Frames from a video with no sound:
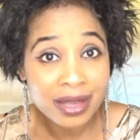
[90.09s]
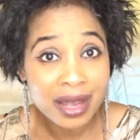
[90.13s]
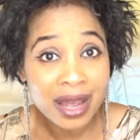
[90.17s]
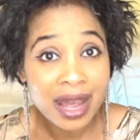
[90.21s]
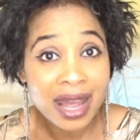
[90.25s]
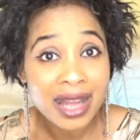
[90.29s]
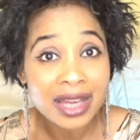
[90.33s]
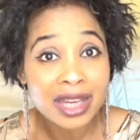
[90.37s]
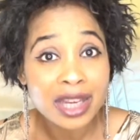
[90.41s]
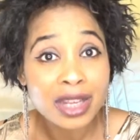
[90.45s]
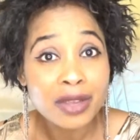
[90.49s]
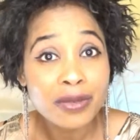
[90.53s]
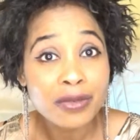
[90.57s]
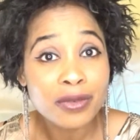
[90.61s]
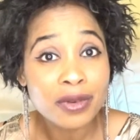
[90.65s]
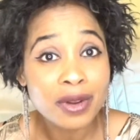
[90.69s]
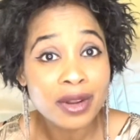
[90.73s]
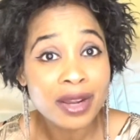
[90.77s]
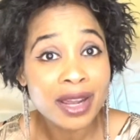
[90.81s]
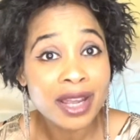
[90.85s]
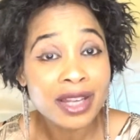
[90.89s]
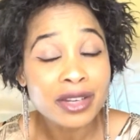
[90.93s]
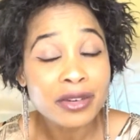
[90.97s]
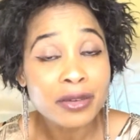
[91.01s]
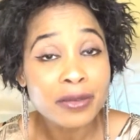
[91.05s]
And if you're
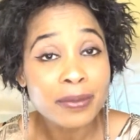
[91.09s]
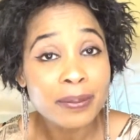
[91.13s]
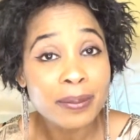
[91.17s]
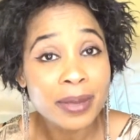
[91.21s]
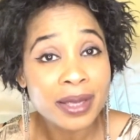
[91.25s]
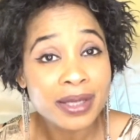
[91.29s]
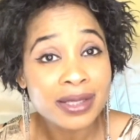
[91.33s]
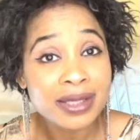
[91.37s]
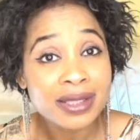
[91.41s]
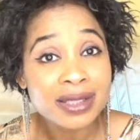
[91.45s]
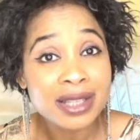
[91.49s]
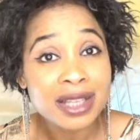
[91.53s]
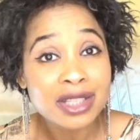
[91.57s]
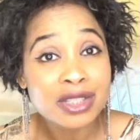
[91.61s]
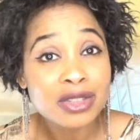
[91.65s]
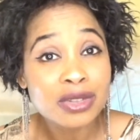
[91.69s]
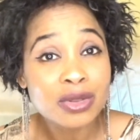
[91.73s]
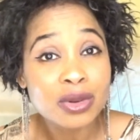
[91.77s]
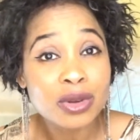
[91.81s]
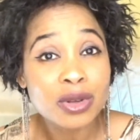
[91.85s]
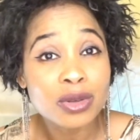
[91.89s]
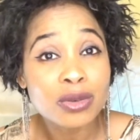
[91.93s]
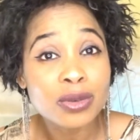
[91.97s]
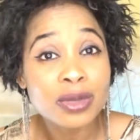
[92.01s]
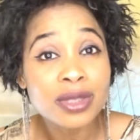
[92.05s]
kind of person that you
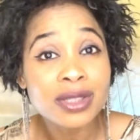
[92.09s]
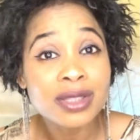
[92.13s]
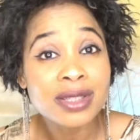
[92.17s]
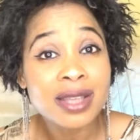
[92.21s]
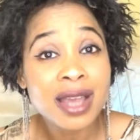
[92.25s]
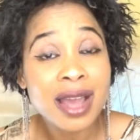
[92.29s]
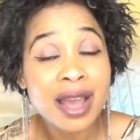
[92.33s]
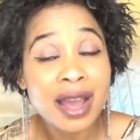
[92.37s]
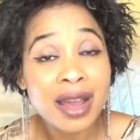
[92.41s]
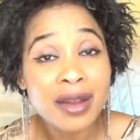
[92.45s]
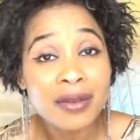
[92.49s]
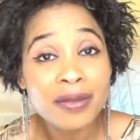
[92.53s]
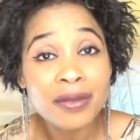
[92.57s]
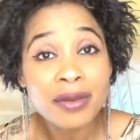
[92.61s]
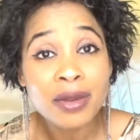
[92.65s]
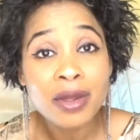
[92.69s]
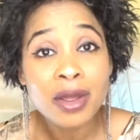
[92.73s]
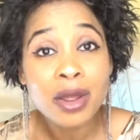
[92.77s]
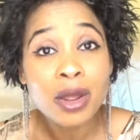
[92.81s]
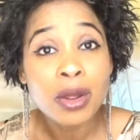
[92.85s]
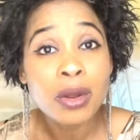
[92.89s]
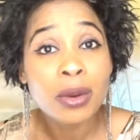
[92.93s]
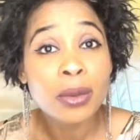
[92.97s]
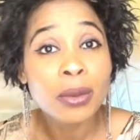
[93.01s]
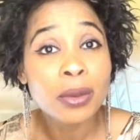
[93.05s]
always have
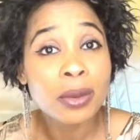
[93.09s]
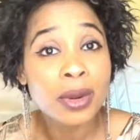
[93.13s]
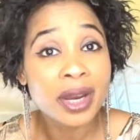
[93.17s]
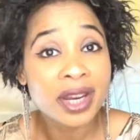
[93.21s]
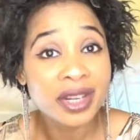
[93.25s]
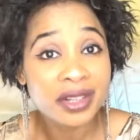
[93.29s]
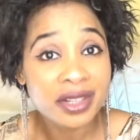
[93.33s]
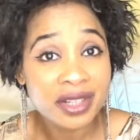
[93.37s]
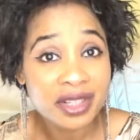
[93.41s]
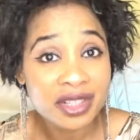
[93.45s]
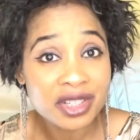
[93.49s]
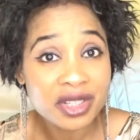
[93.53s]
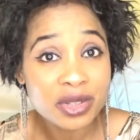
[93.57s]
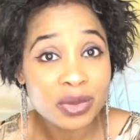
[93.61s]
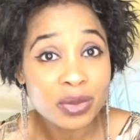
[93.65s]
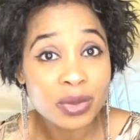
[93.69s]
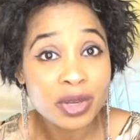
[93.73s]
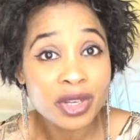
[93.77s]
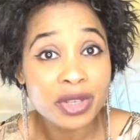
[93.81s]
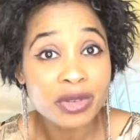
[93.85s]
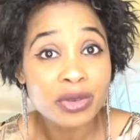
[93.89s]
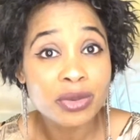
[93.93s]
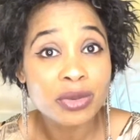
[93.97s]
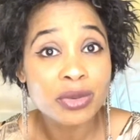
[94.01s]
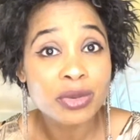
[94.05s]
reddish
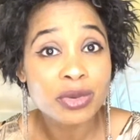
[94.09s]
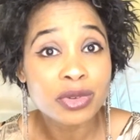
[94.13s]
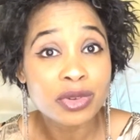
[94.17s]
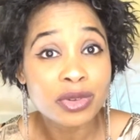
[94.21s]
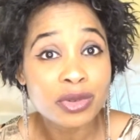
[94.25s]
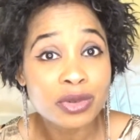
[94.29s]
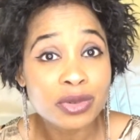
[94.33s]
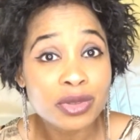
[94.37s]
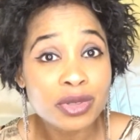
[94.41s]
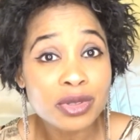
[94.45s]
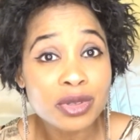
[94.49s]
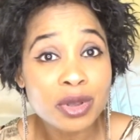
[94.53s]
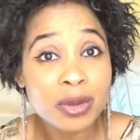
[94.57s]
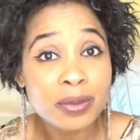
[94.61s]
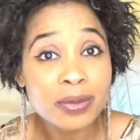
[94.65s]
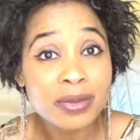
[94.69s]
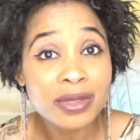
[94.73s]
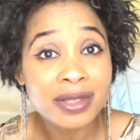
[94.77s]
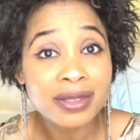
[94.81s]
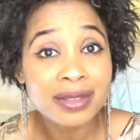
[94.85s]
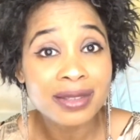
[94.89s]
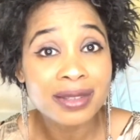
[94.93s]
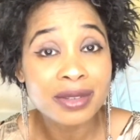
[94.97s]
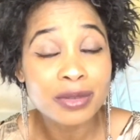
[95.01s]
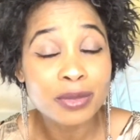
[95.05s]
when you use
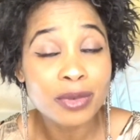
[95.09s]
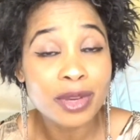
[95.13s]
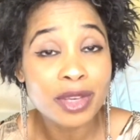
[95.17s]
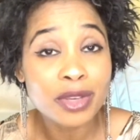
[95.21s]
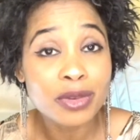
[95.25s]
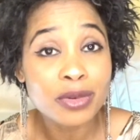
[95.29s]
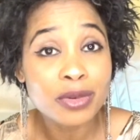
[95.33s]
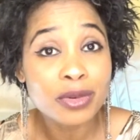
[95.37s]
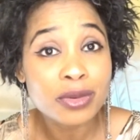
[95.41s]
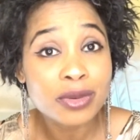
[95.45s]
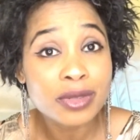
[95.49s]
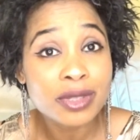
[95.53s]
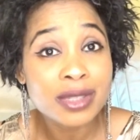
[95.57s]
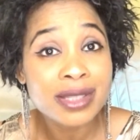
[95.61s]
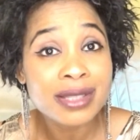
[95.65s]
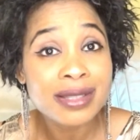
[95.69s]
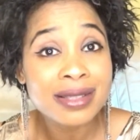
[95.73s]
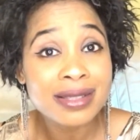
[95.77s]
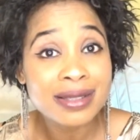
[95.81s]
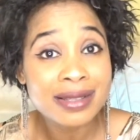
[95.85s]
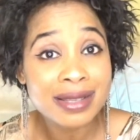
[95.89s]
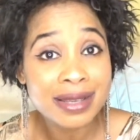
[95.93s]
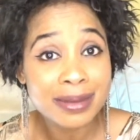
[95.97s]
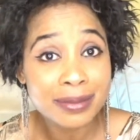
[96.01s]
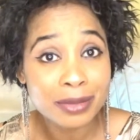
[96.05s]
something, when you use
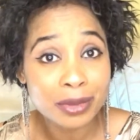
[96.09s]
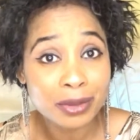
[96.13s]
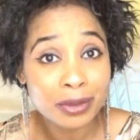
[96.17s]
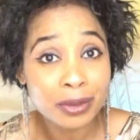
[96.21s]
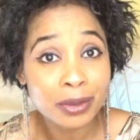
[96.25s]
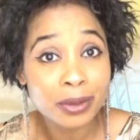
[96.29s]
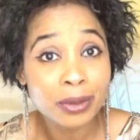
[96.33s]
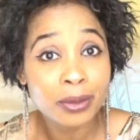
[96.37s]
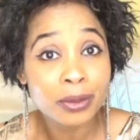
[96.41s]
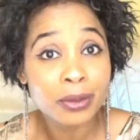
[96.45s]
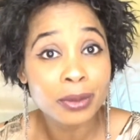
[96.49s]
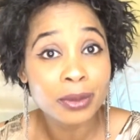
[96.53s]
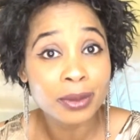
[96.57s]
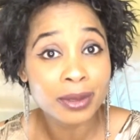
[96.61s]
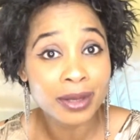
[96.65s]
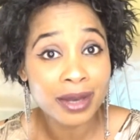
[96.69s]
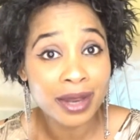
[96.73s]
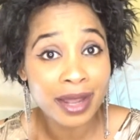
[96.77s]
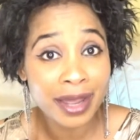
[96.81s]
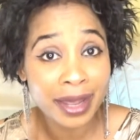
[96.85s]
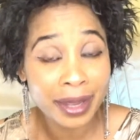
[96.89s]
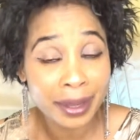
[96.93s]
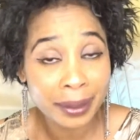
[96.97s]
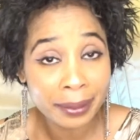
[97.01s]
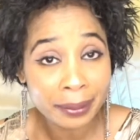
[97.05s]
lemon or
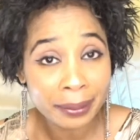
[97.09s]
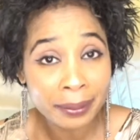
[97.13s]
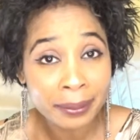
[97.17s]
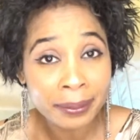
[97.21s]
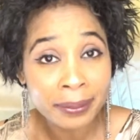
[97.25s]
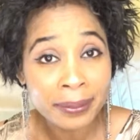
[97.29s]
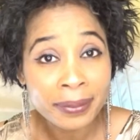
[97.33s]
lime,